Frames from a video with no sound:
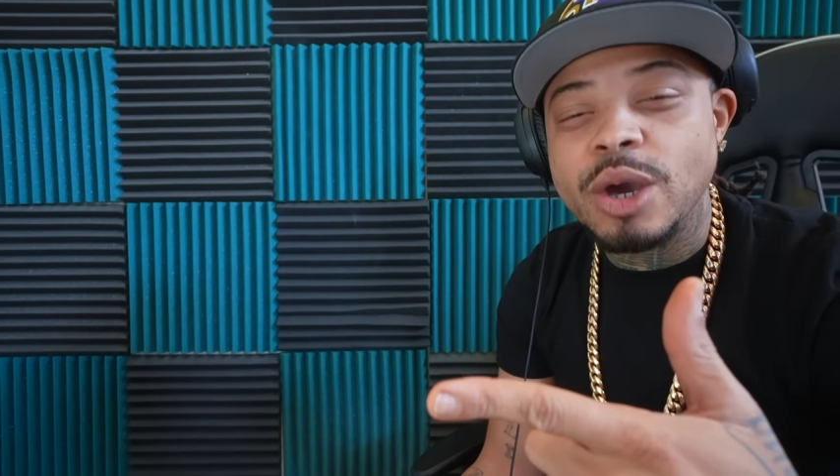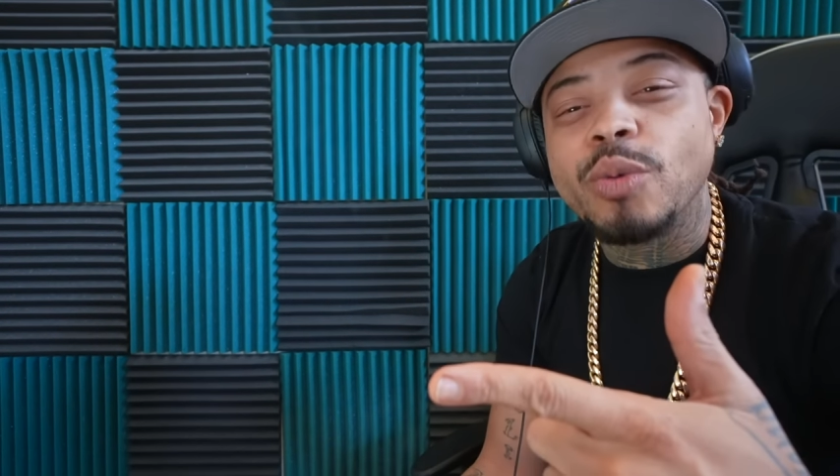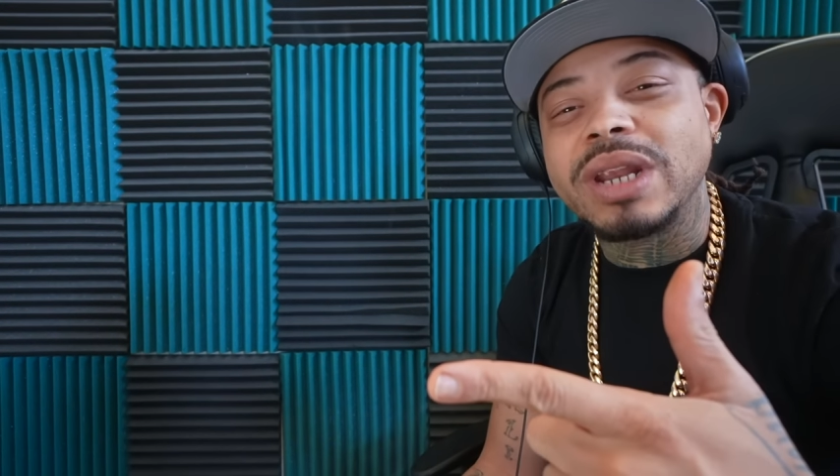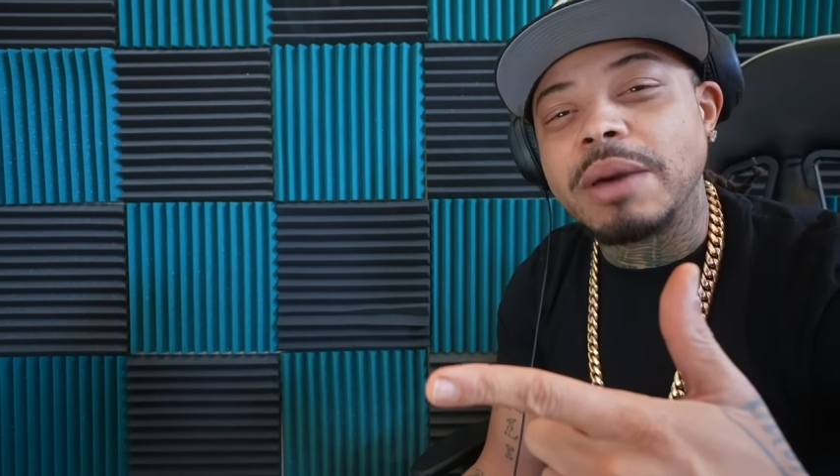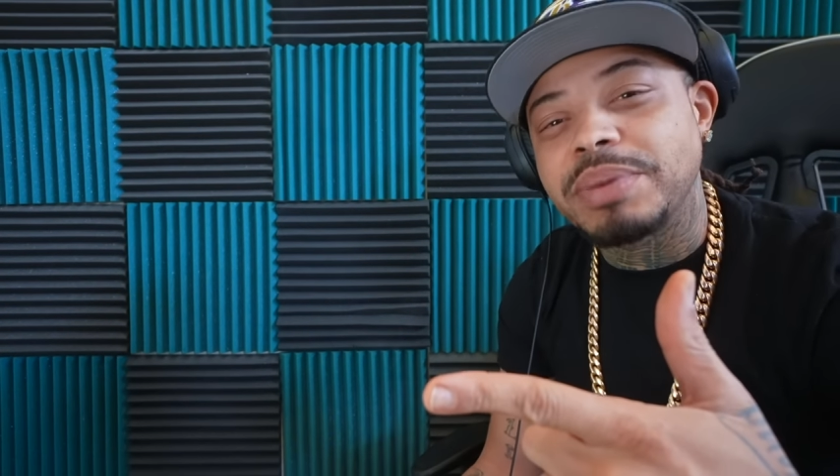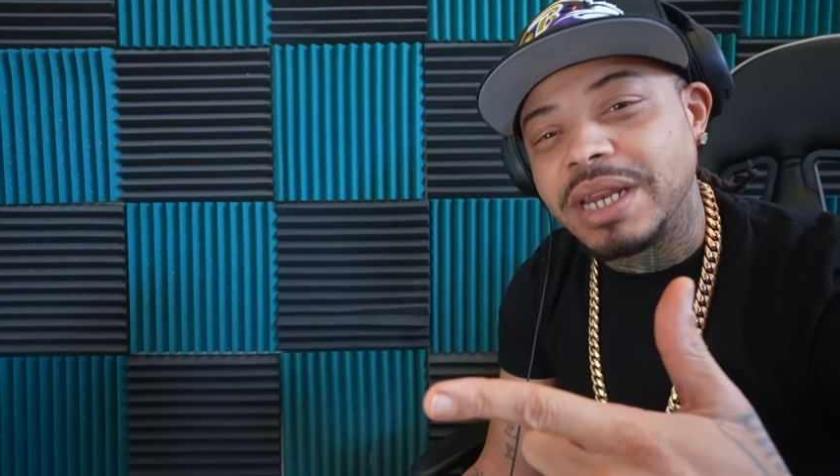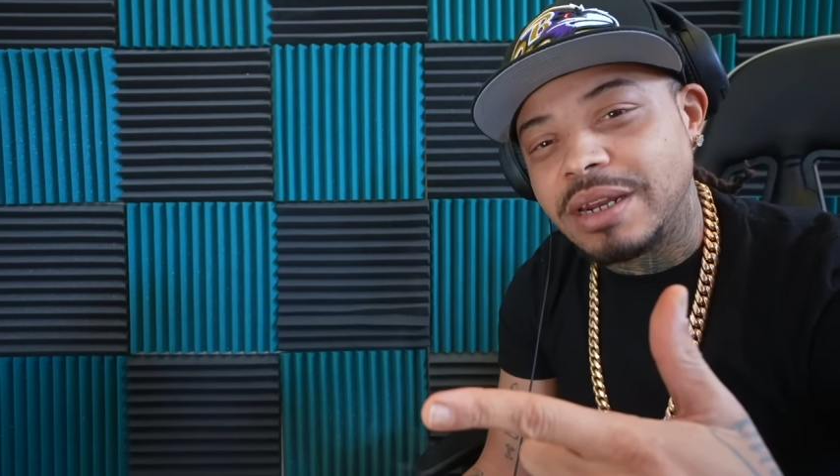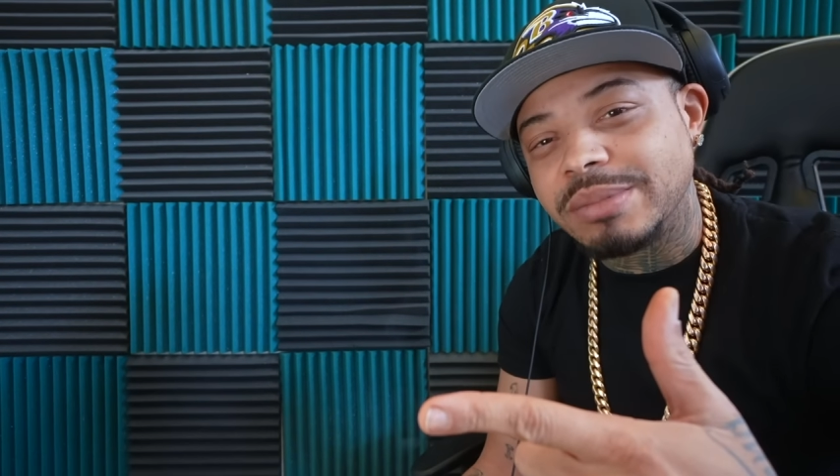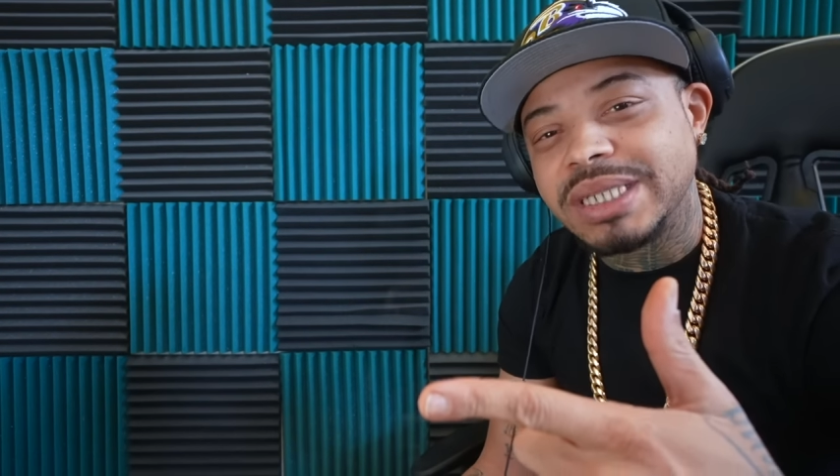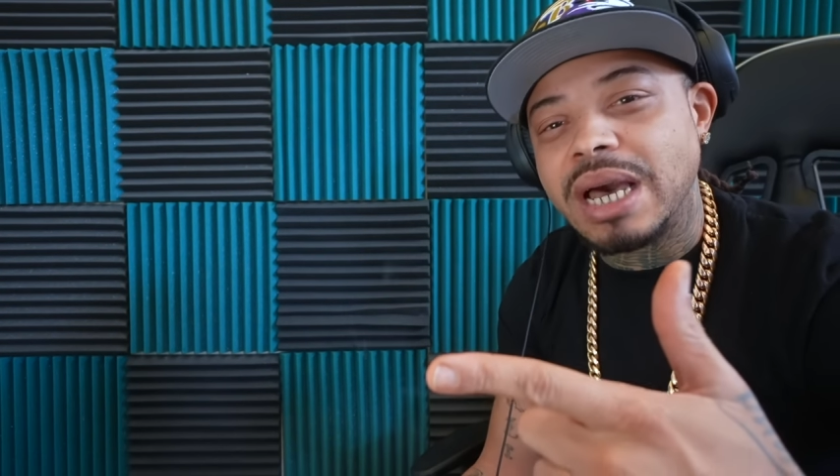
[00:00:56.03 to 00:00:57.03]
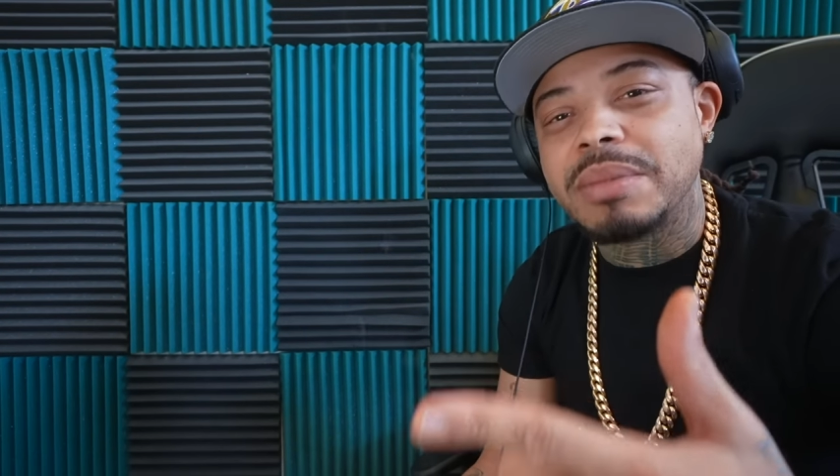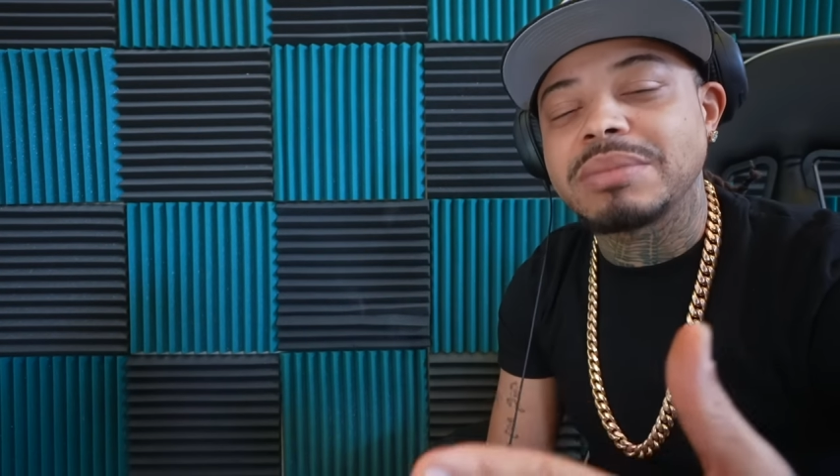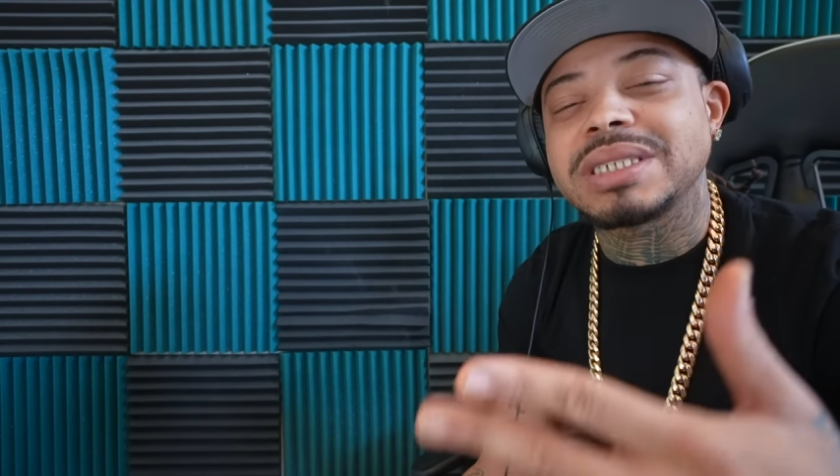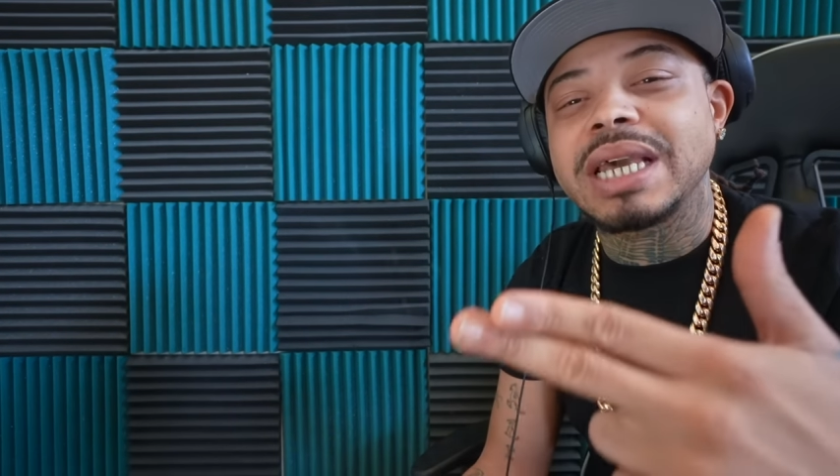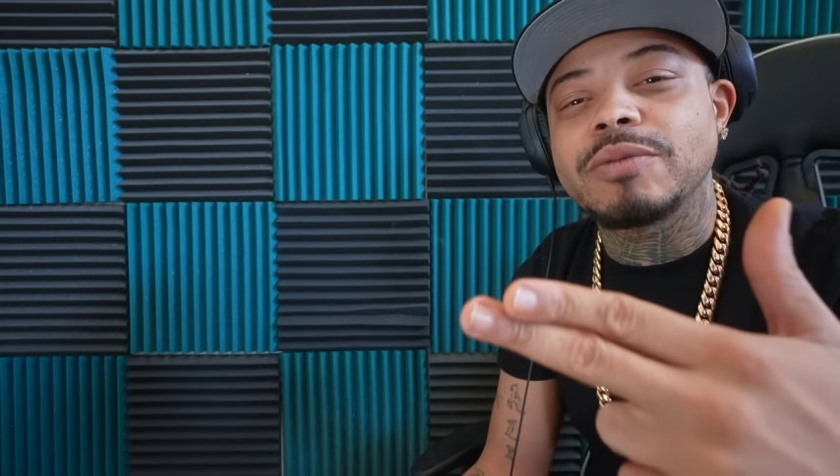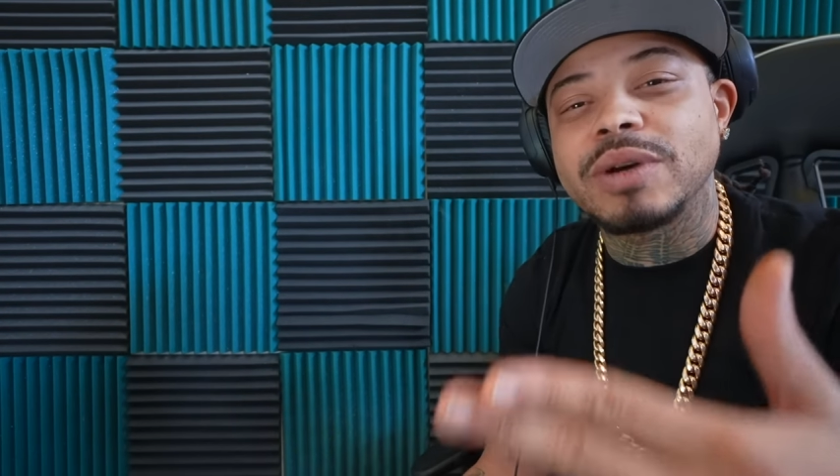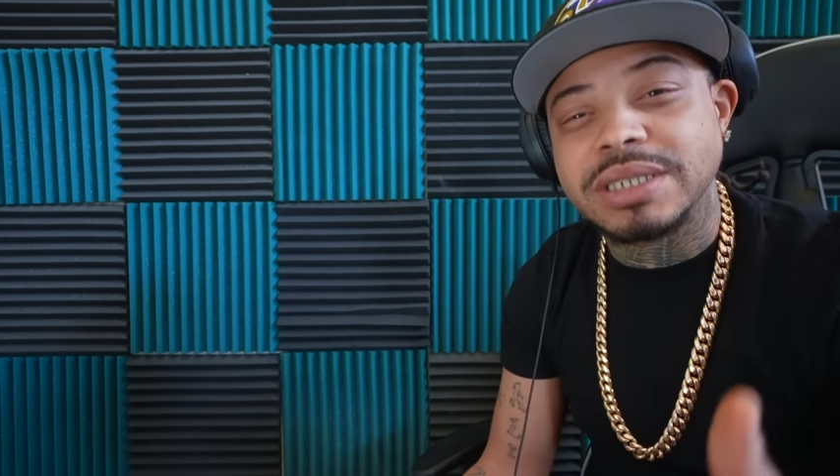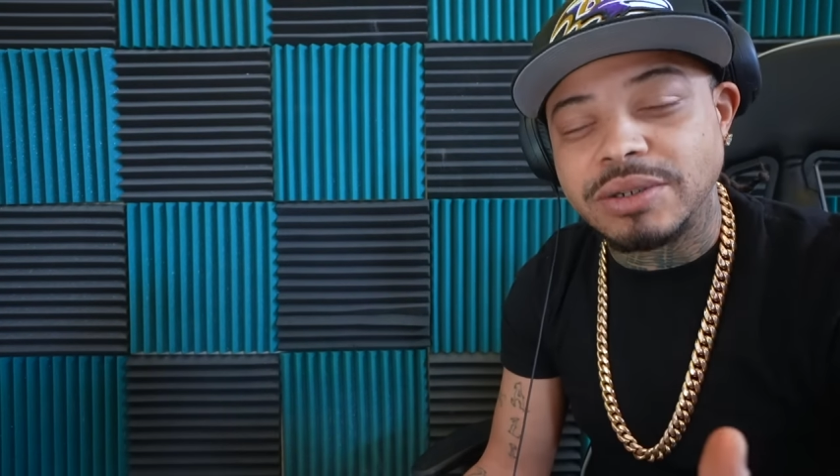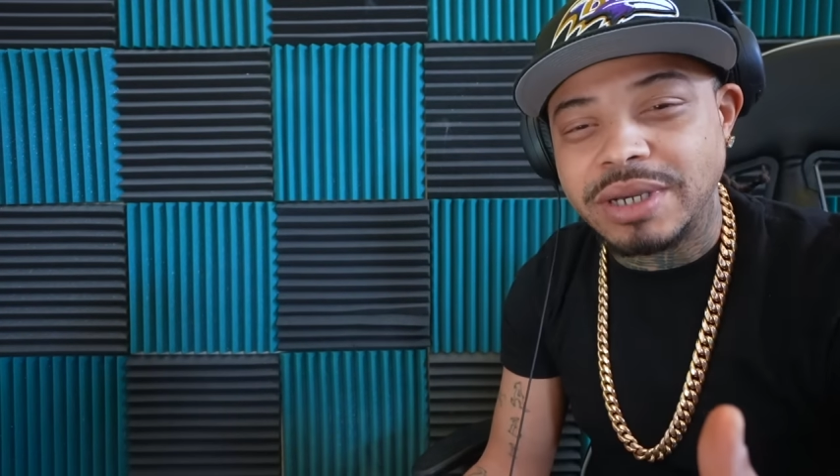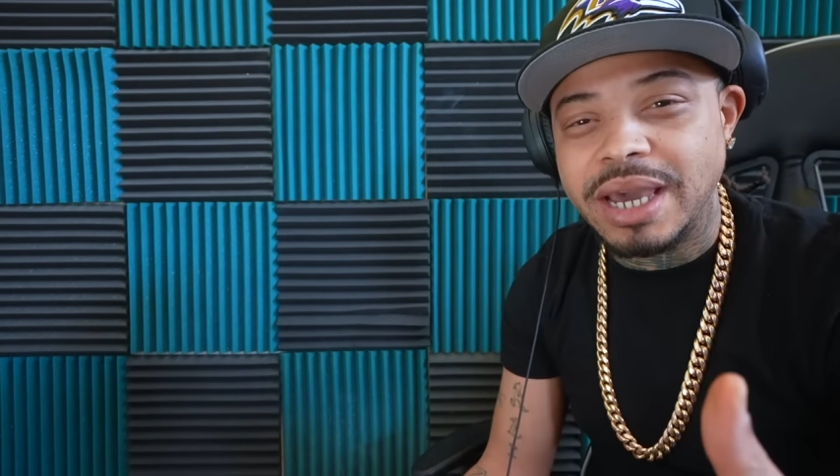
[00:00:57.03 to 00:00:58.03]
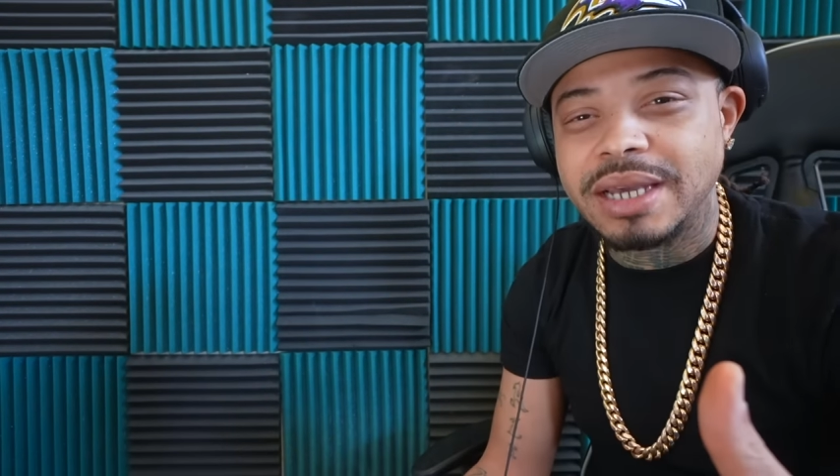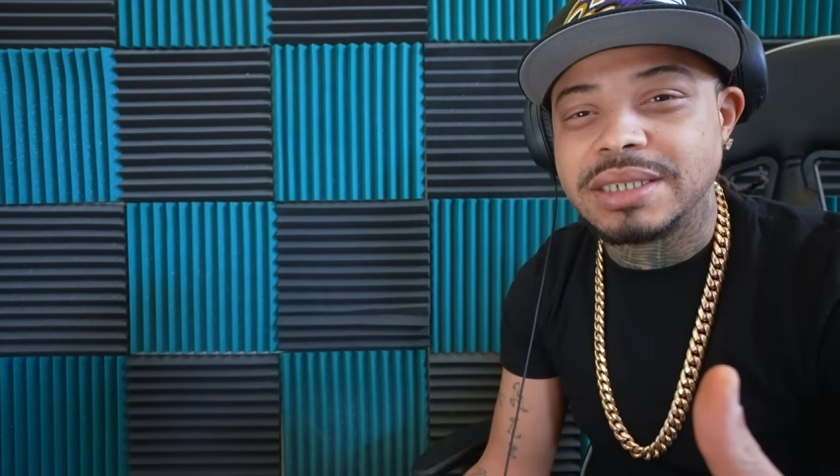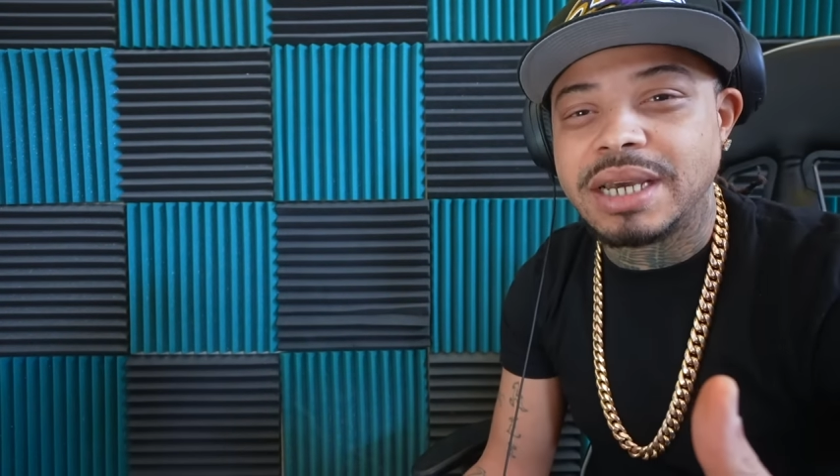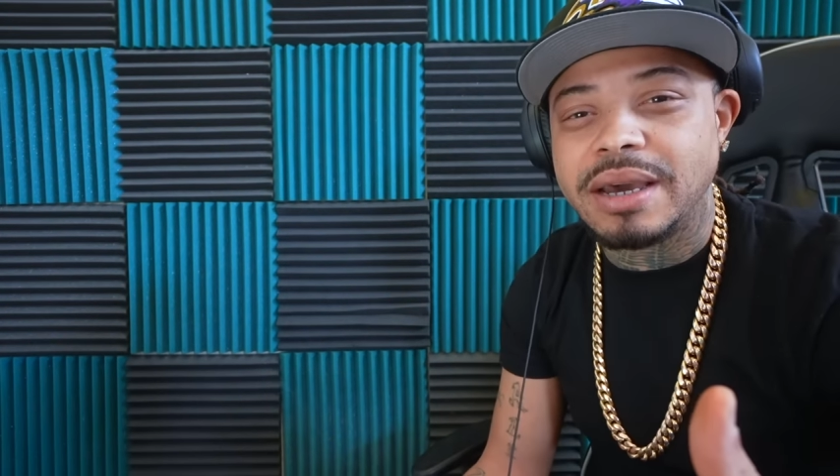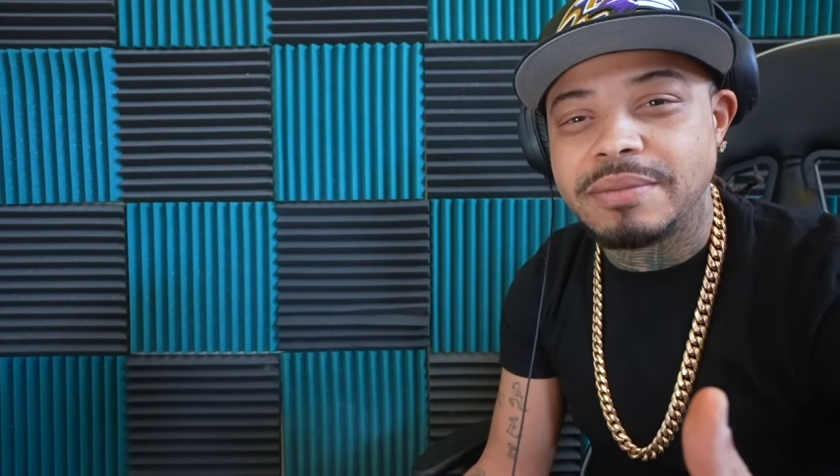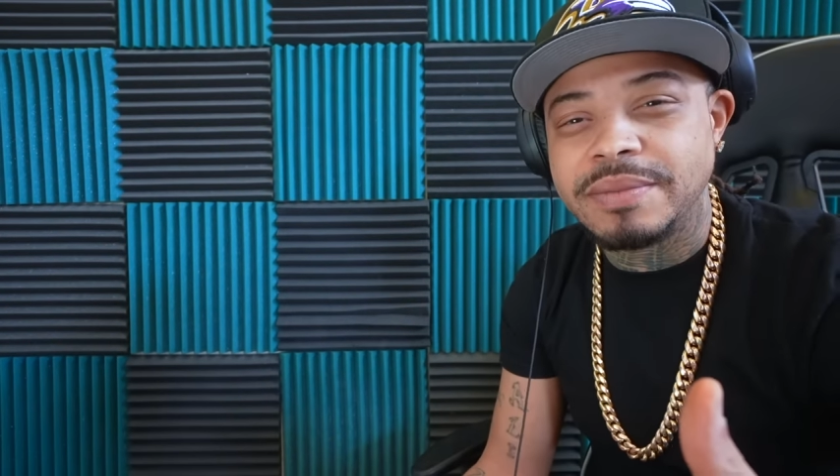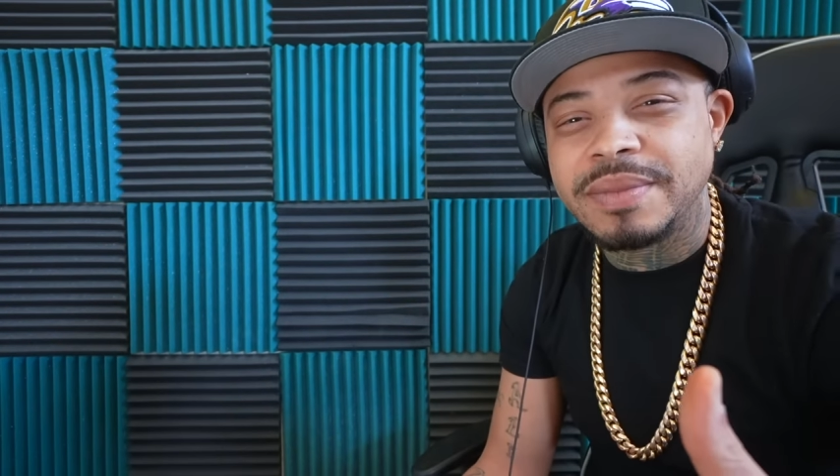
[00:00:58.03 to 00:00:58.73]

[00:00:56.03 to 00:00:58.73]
When I pin it up top, I'm going to say, what's your Cash App?